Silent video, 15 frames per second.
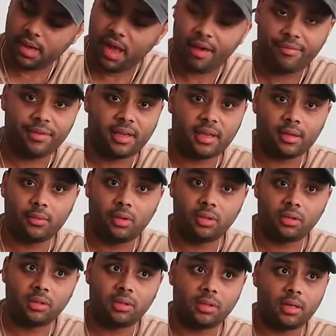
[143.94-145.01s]
I think it
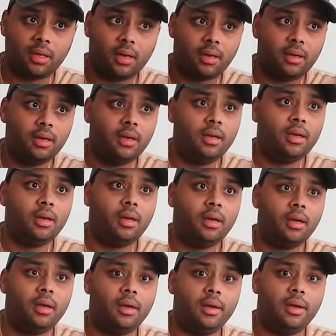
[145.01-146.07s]
was
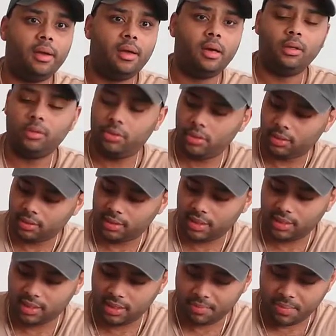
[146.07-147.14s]

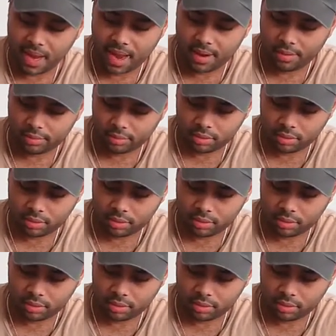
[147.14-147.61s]
£160,